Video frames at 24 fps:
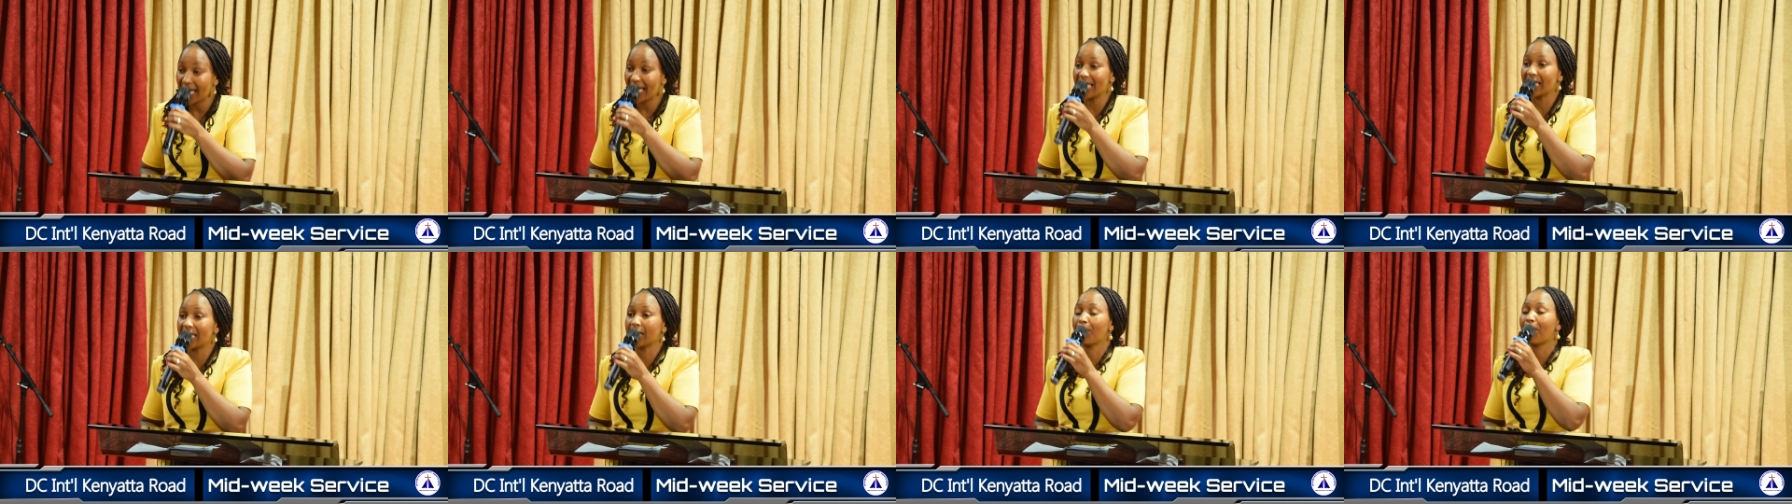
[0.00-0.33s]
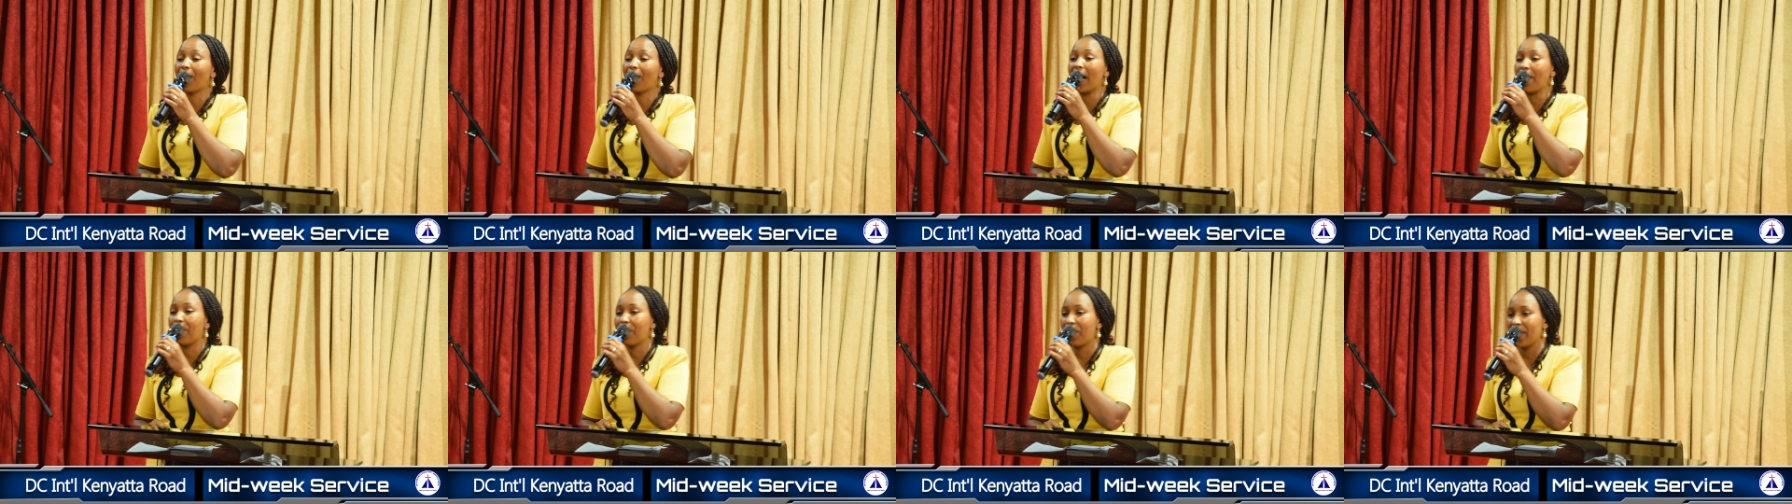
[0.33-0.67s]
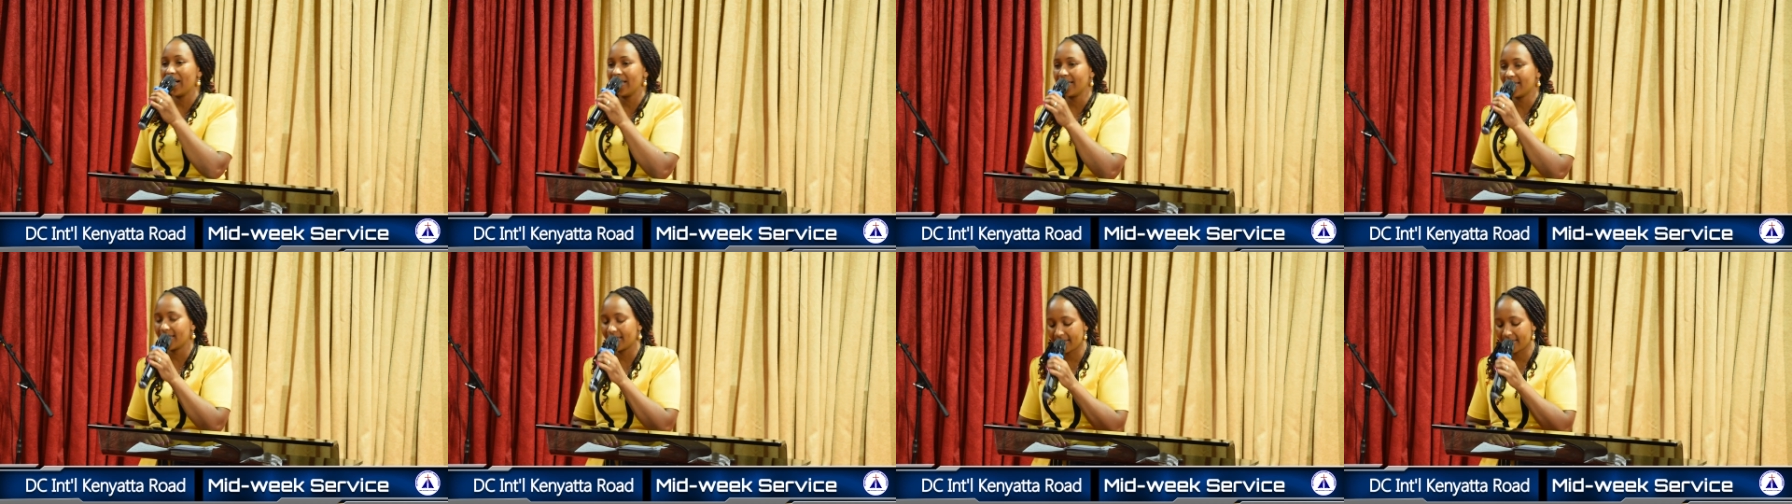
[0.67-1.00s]
his
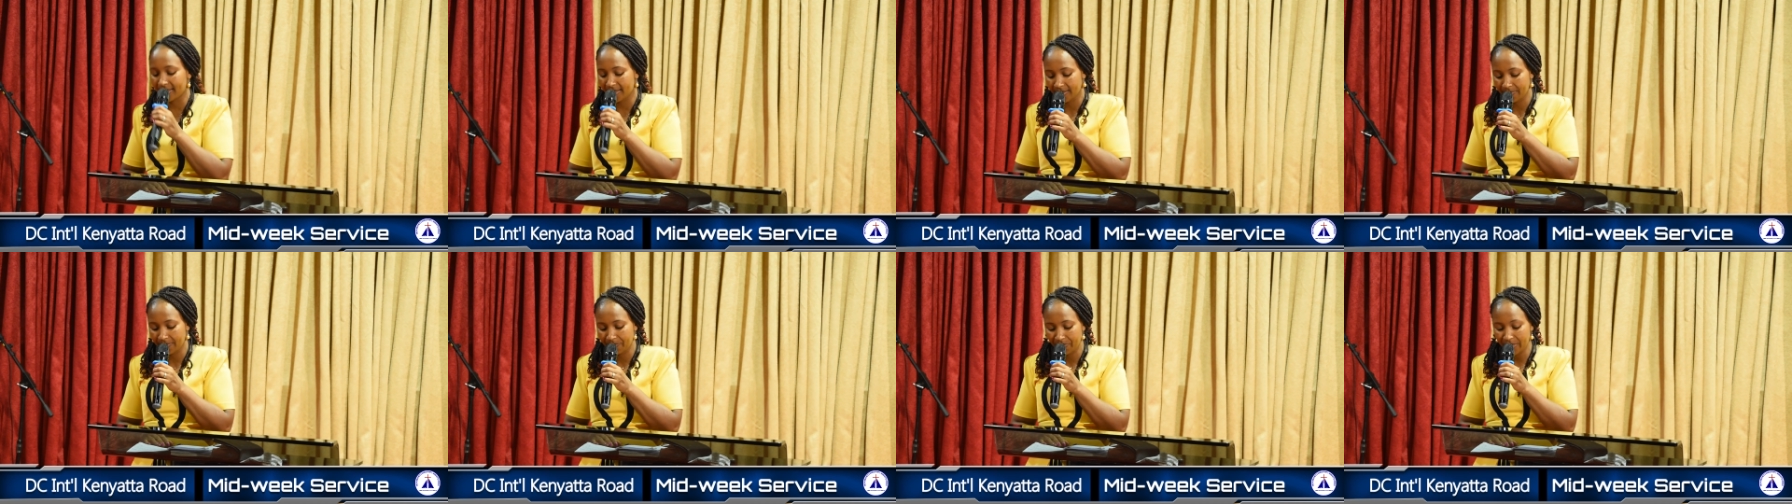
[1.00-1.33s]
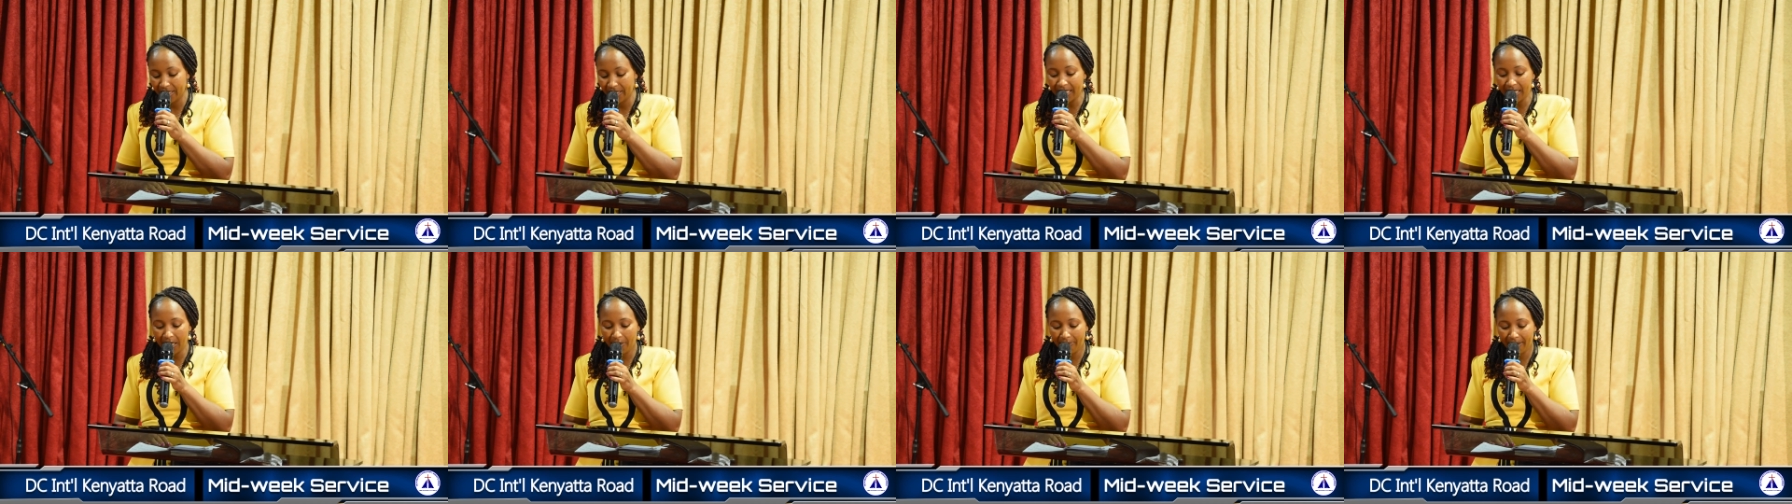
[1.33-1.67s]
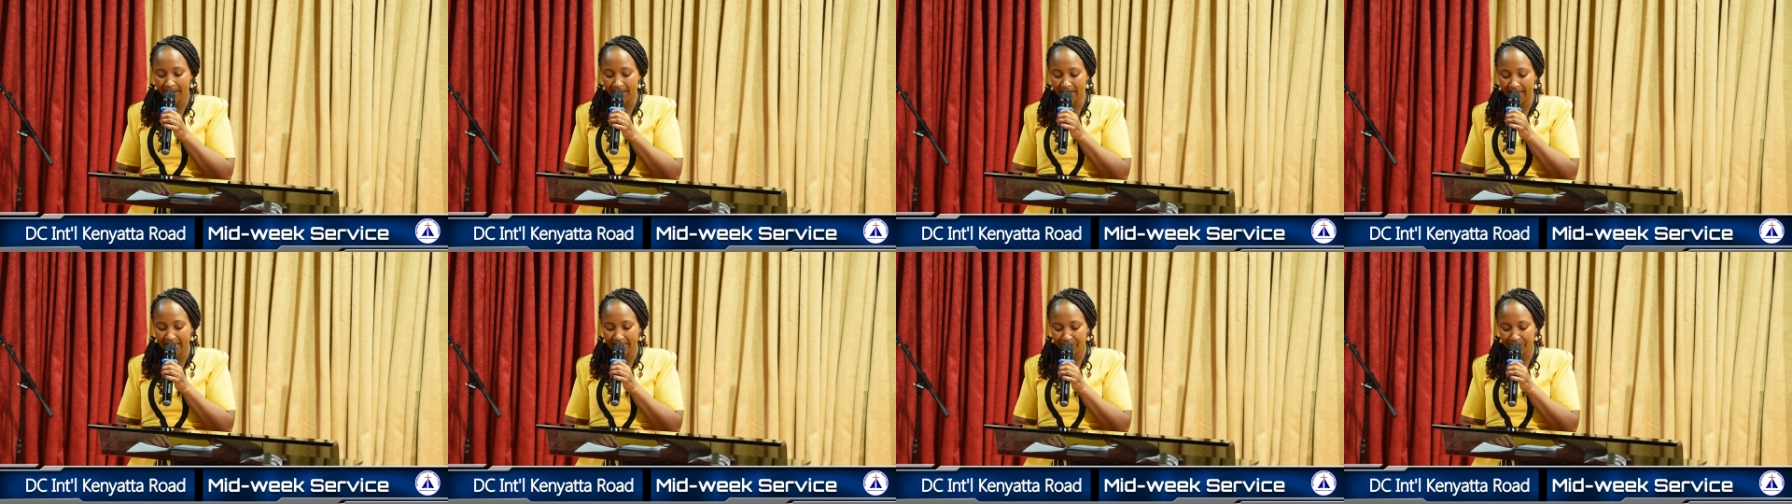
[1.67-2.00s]
purpose in our
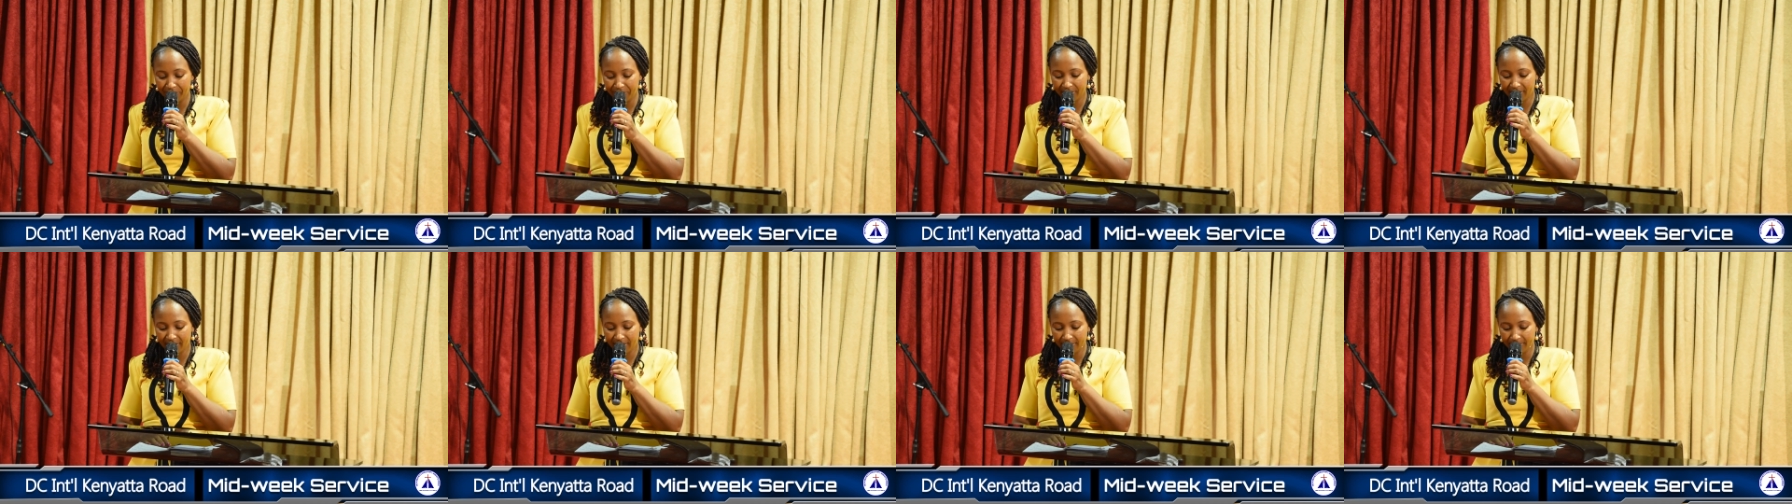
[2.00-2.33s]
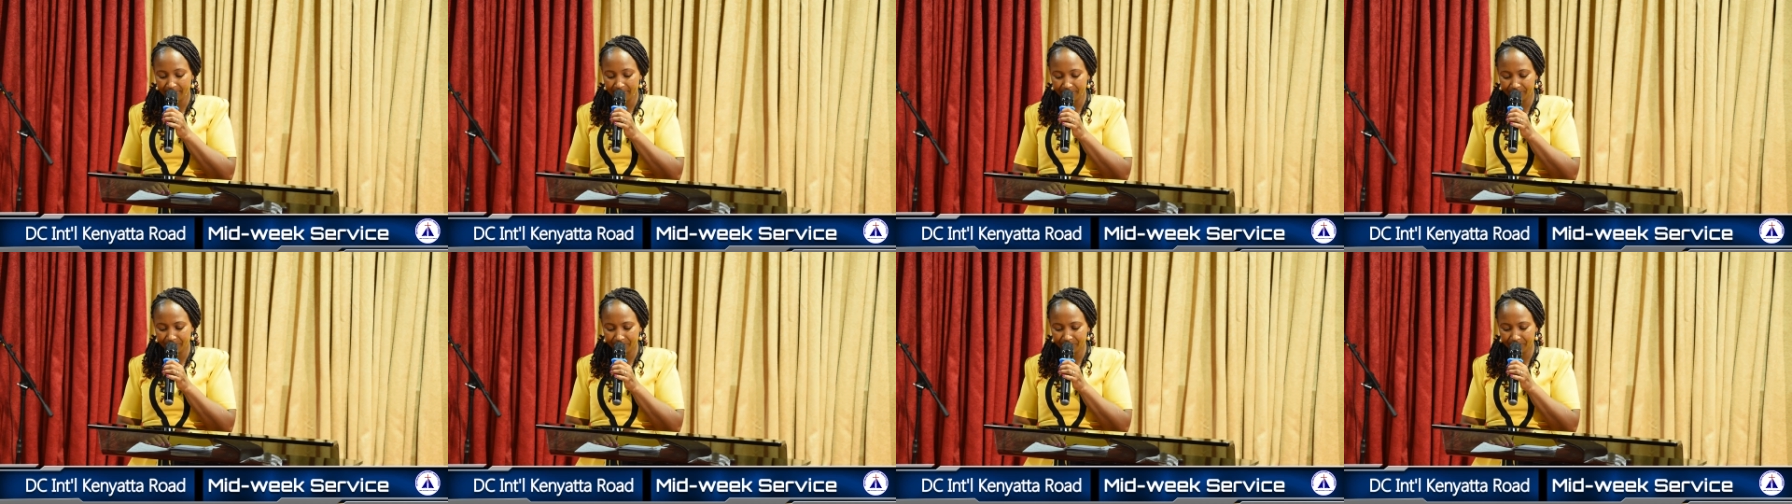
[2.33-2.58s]
lives.